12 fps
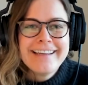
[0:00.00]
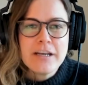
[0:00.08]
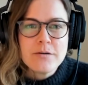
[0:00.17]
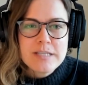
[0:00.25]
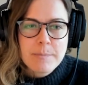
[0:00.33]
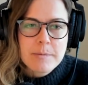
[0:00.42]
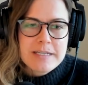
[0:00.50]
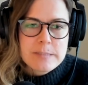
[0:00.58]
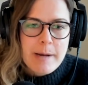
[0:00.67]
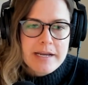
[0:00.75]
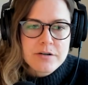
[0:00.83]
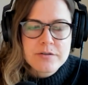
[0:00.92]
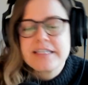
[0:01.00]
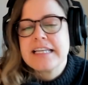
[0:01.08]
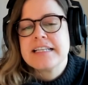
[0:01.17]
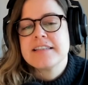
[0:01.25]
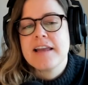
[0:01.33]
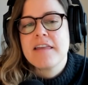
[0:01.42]
supplements, binders,
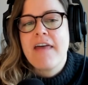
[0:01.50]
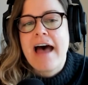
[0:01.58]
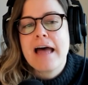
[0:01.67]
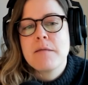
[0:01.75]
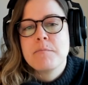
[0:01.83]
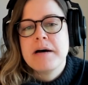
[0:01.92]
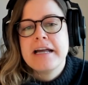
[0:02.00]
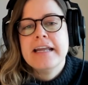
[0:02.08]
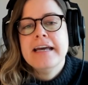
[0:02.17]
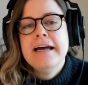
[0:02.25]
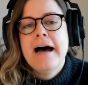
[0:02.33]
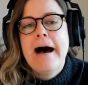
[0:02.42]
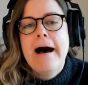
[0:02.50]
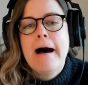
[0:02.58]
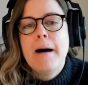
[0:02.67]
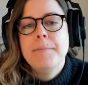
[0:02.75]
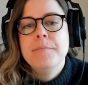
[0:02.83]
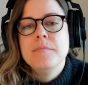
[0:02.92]
things like that. But
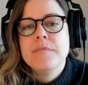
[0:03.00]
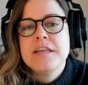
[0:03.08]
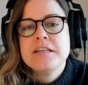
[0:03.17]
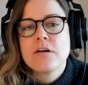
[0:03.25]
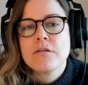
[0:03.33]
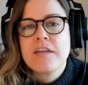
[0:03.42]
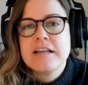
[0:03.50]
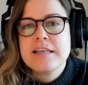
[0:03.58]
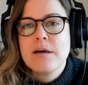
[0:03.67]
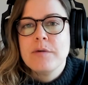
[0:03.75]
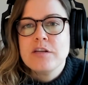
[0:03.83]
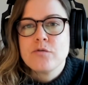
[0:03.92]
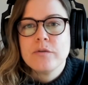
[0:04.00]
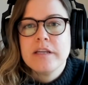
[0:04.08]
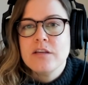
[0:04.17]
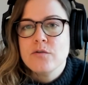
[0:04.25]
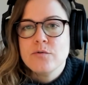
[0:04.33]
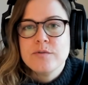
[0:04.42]
these are things that we truly
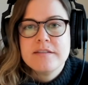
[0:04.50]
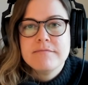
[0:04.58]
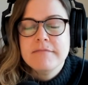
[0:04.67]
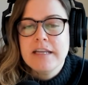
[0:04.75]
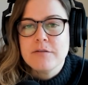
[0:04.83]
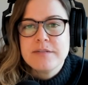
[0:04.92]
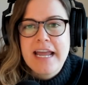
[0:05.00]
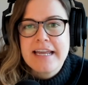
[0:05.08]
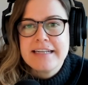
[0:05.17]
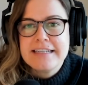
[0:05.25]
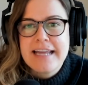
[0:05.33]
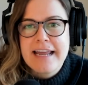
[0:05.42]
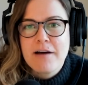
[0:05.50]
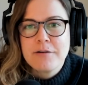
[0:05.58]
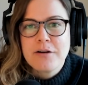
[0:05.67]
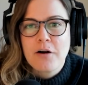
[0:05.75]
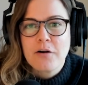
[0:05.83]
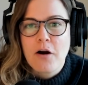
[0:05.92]
use, day in and day out in
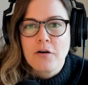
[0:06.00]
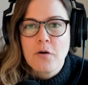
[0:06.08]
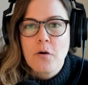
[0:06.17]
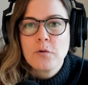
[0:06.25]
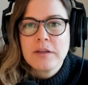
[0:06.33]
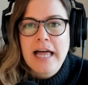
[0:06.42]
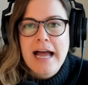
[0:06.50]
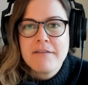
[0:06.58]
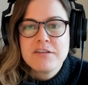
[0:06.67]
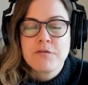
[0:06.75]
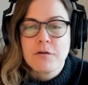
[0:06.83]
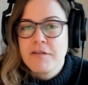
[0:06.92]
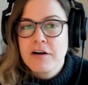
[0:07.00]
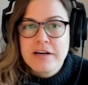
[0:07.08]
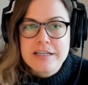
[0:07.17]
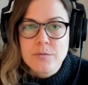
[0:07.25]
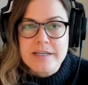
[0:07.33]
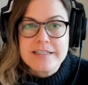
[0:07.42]
our own lives for
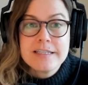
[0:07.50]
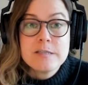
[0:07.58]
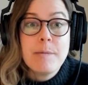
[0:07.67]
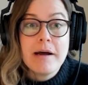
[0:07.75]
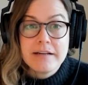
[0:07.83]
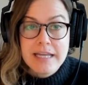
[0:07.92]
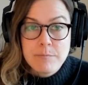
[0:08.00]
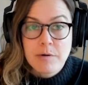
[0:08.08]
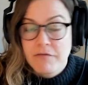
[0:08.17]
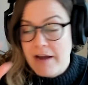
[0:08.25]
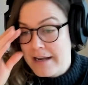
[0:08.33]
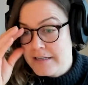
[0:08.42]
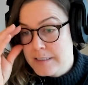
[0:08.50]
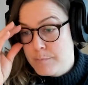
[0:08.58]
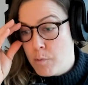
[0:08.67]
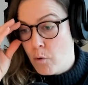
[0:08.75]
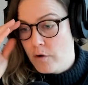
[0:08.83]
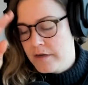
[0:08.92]
various reasons, but can provide
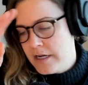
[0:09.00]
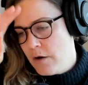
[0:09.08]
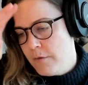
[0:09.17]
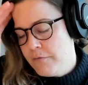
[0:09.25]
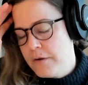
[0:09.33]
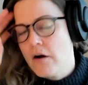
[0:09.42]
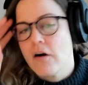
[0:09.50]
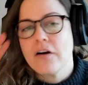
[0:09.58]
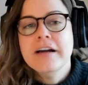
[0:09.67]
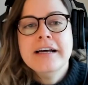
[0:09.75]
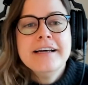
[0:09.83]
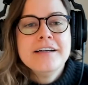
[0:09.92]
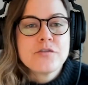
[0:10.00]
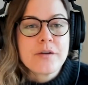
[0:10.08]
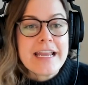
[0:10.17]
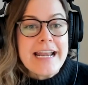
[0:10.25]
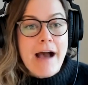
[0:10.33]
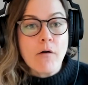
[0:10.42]
support, if we are
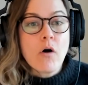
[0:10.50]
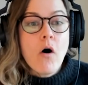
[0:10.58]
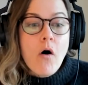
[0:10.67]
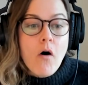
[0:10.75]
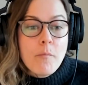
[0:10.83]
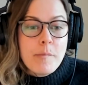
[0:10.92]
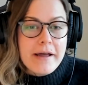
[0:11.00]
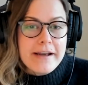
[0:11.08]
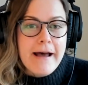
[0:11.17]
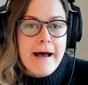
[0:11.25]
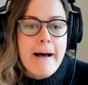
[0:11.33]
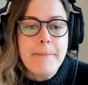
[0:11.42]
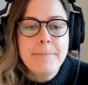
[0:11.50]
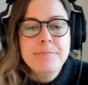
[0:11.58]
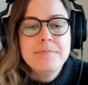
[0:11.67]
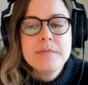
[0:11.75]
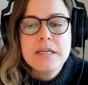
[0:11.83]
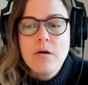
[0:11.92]
drinking alcohol, but,
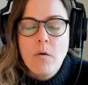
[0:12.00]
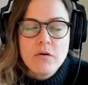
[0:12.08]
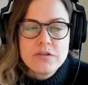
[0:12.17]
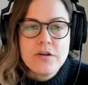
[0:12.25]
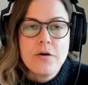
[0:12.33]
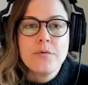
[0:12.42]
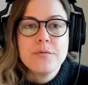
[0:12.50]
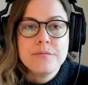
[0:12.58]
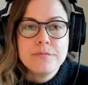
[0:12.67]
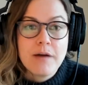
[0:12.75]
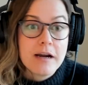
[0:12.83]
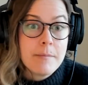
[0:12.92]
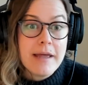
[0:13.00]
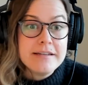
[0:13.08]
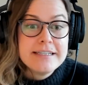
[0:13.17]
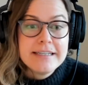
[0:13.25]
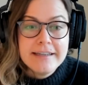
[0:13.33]
also recommend